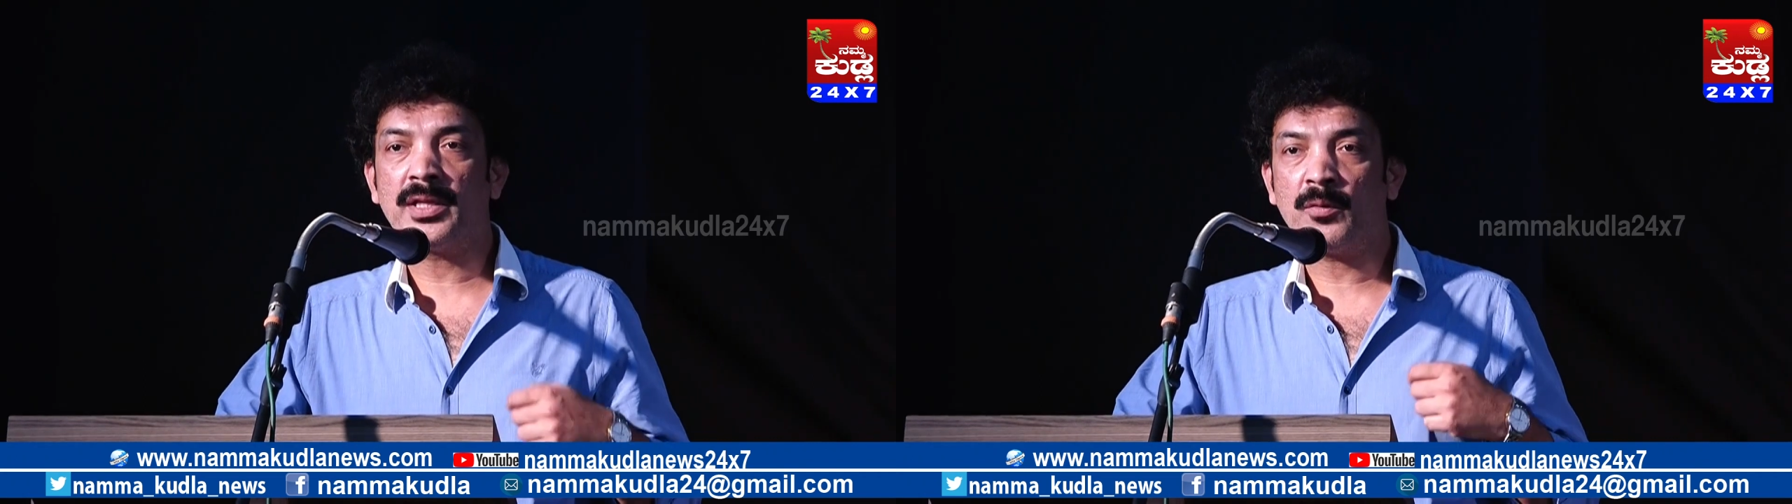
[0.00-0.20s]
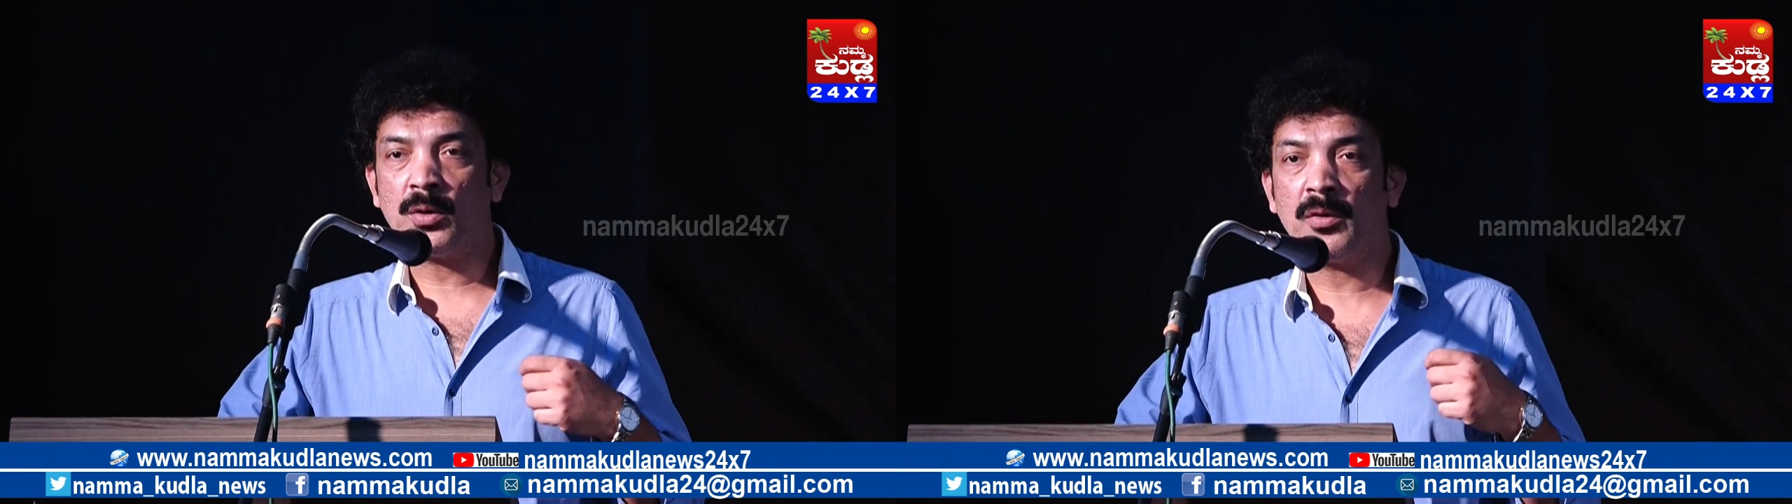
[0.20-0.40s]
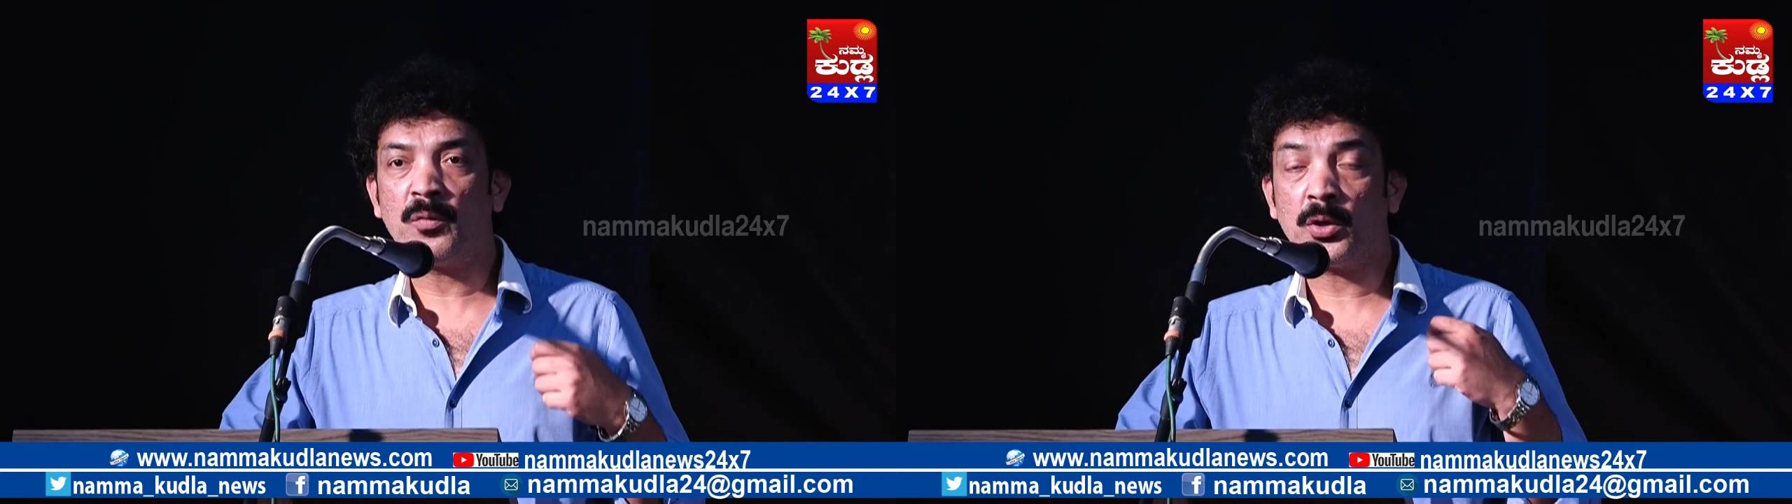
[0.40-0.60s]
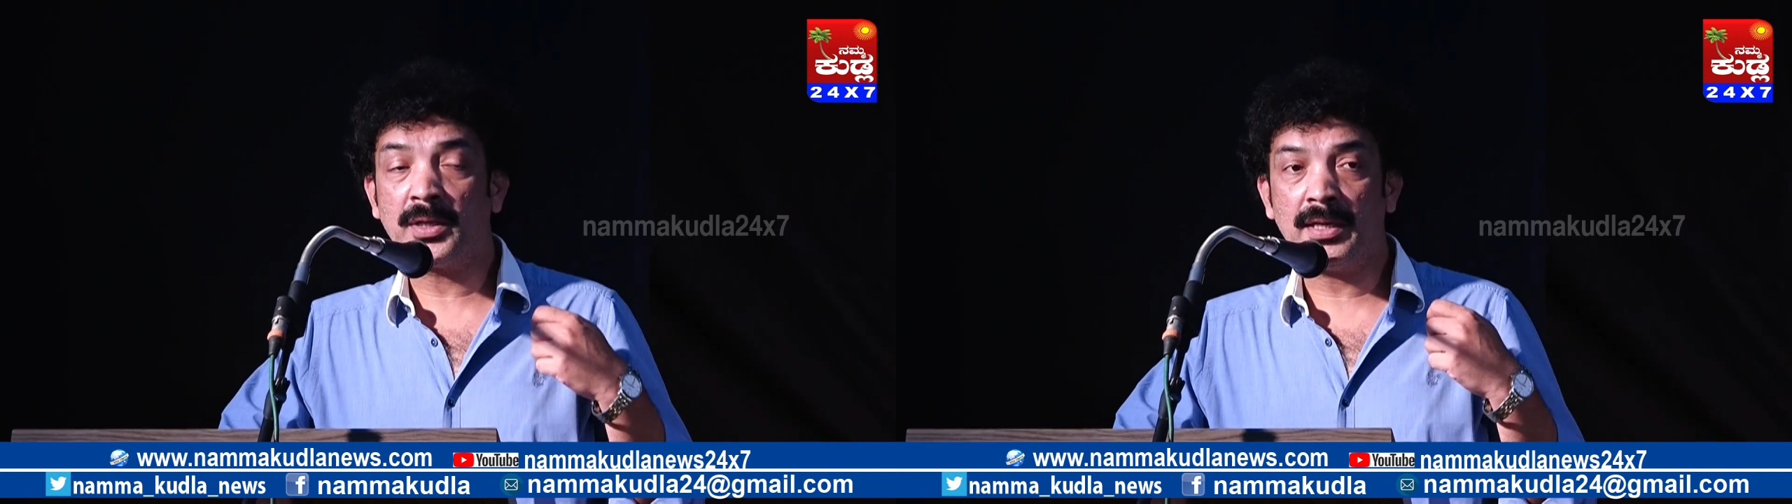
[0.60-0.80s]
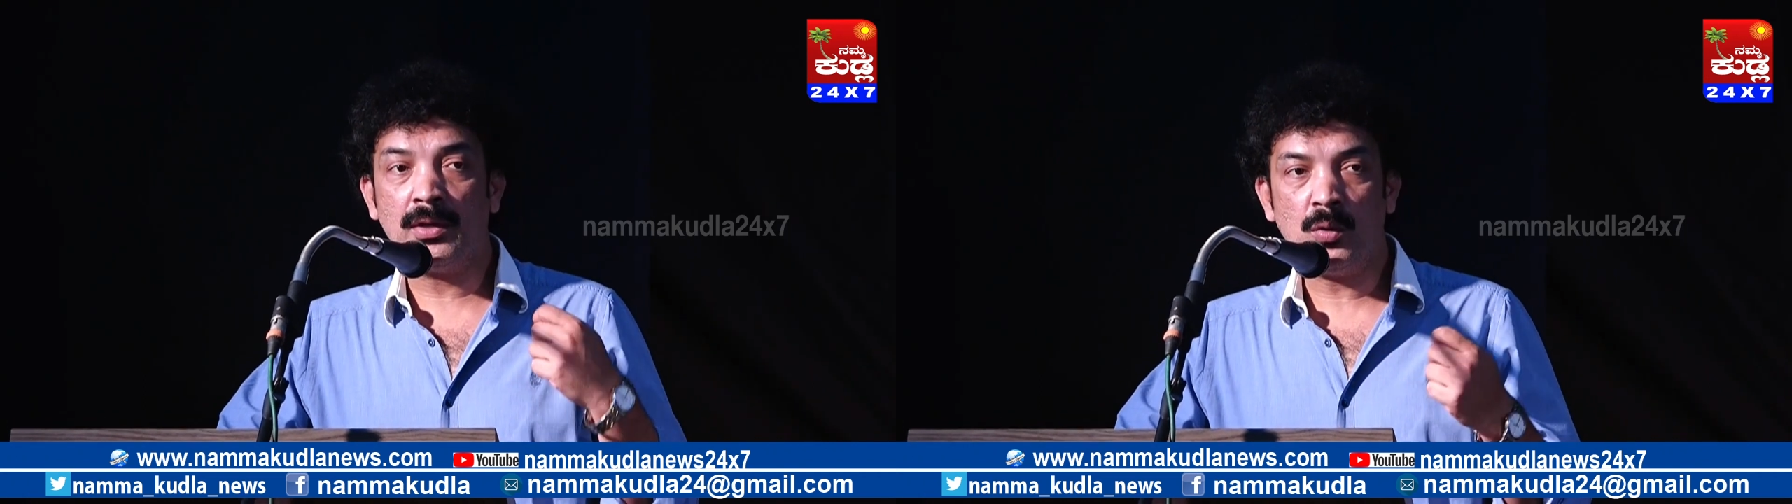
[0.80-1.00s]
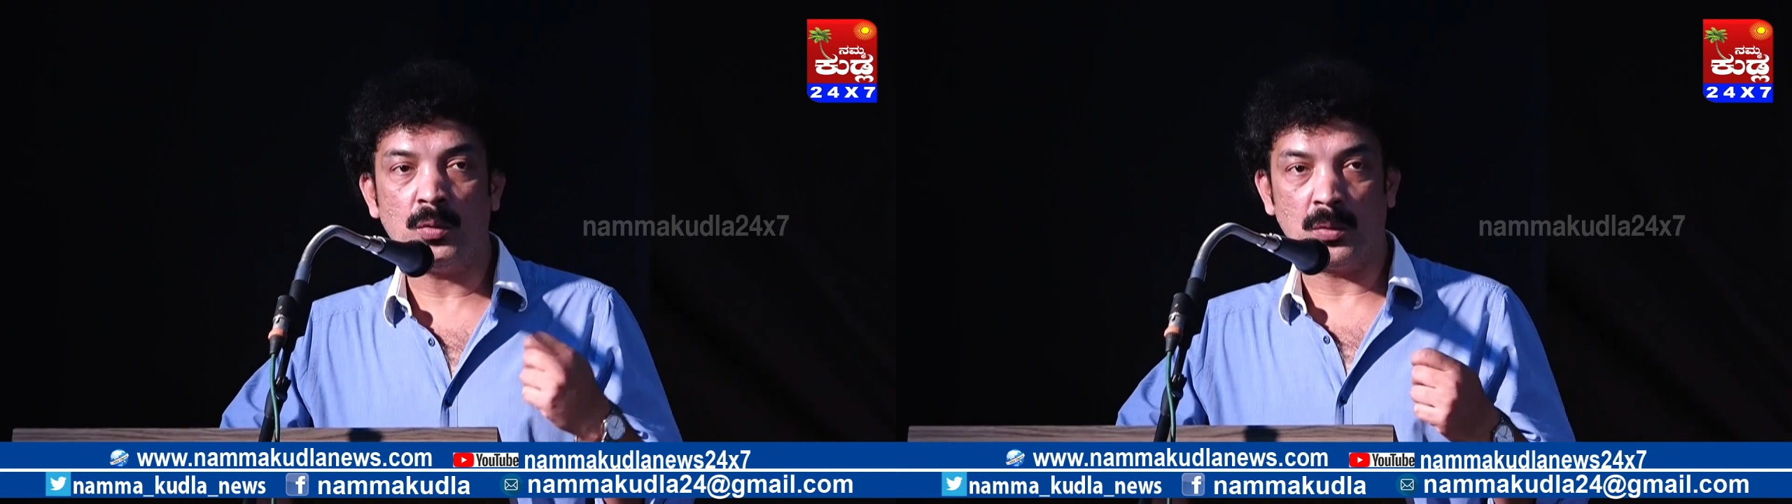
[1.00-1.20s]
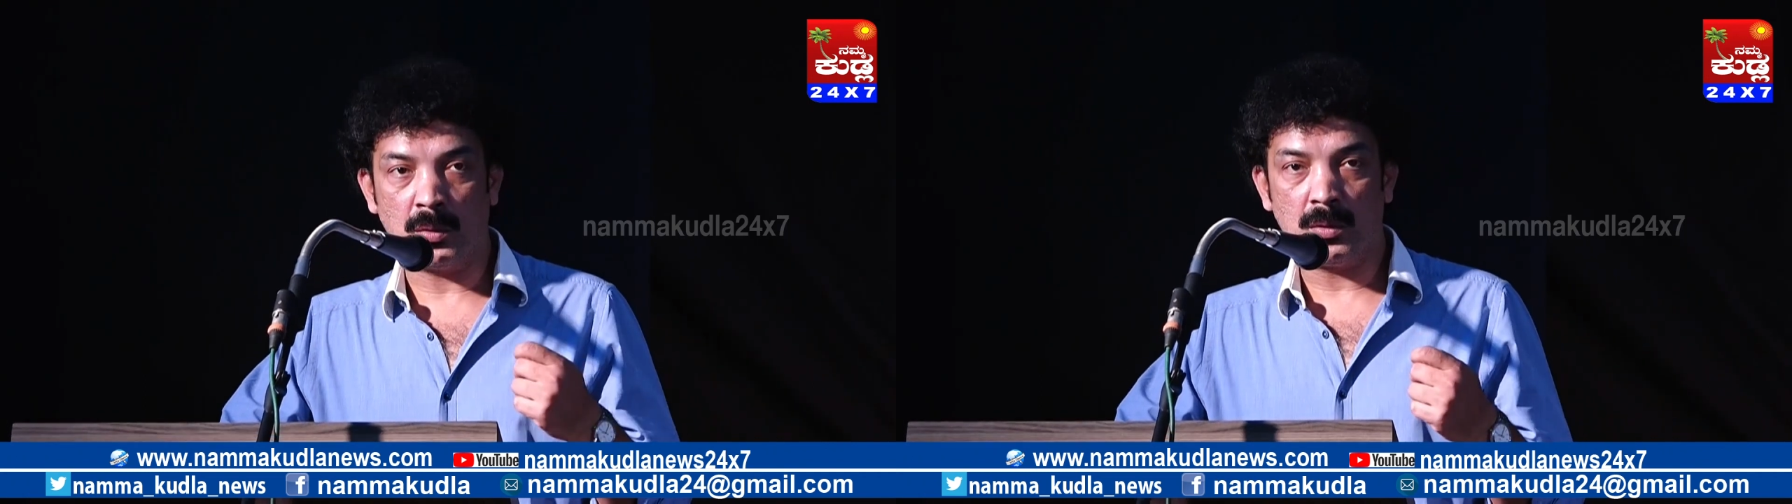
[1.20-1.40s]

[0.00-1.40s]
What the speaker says: what they want, what they know.